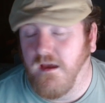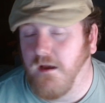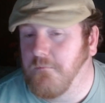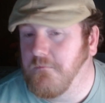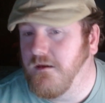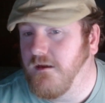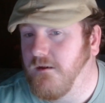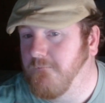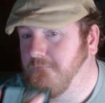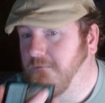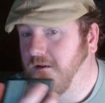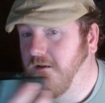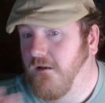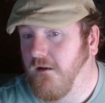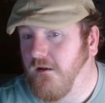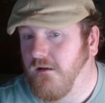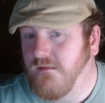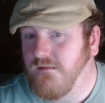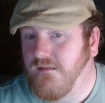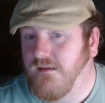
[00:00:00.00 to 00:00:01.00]
I'm gonna
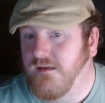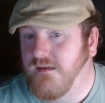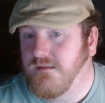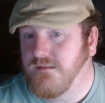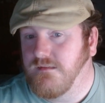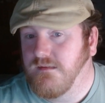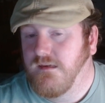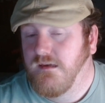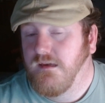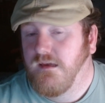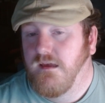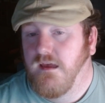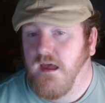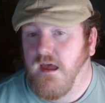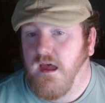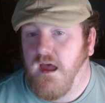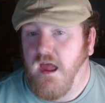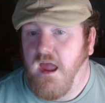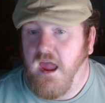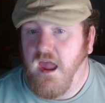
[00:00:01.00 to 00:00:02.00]
plot this,
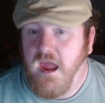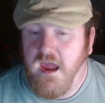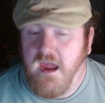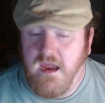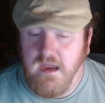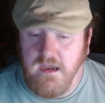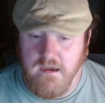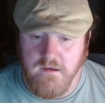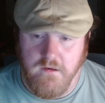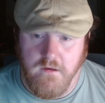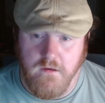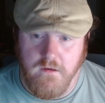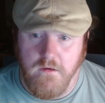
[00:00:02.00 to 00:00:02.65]
and